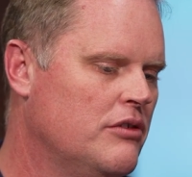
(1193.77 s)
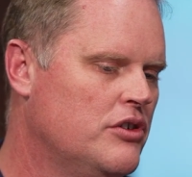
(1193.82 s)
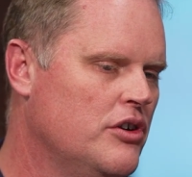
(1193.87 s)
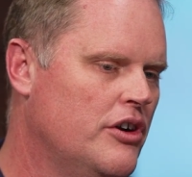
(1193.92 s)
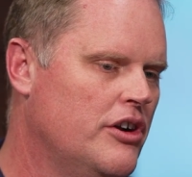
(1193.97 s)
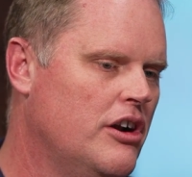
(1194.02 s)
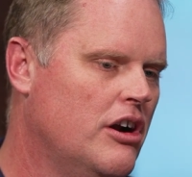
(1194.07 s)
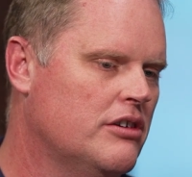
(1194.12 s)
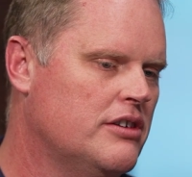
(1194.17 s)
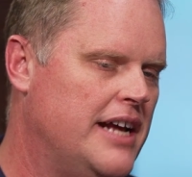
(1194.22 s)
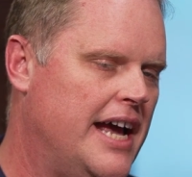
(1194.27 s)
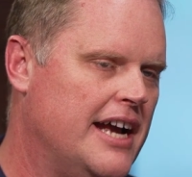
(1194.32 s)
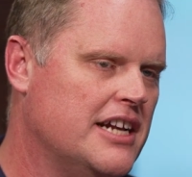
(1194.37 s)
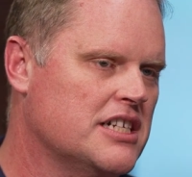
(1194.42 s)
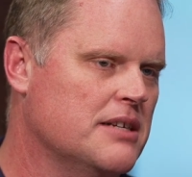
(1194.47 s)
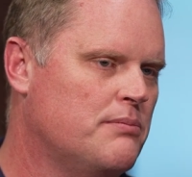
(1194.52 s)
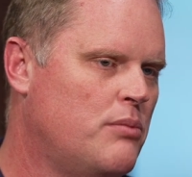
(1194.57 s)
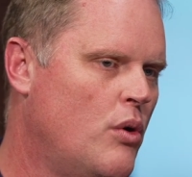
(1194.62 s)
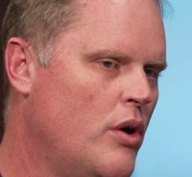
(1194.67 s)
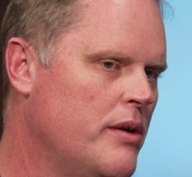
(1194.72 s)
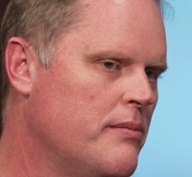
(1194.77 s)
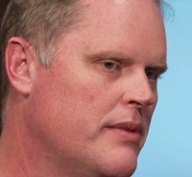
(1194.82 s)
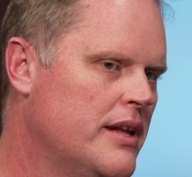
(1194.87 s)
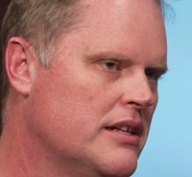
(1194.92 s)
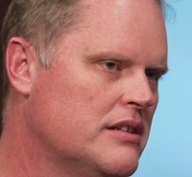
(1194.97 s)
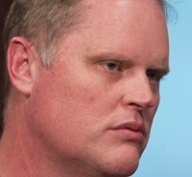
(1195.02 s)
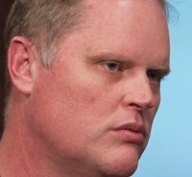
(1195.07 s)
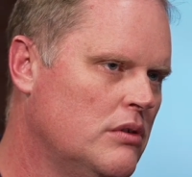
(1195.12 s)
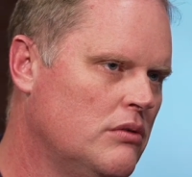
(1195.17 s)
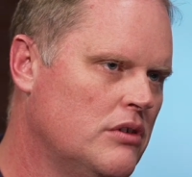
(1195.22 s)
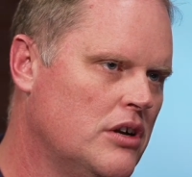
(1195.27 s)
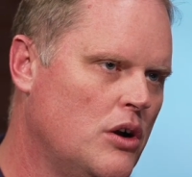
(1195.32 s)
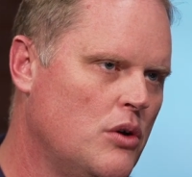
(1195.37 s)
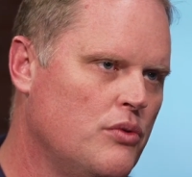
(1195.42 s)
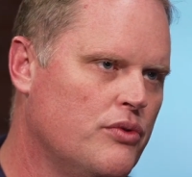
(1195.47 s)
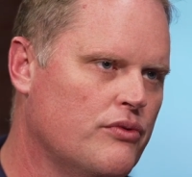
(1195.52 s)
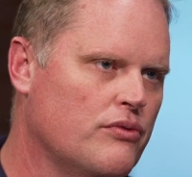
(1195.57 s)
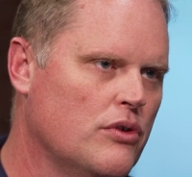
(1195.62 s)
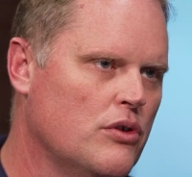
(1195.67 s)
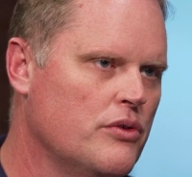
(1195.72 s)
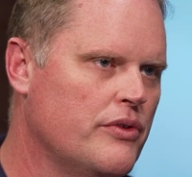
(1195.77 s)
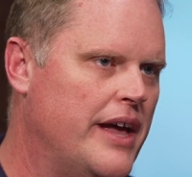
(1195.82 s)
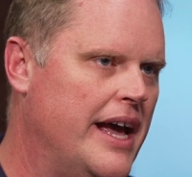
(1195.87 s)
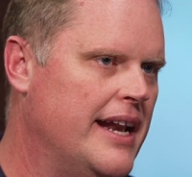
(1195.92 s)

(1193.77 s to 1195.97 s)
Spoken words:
During our tax appointments, we'll go through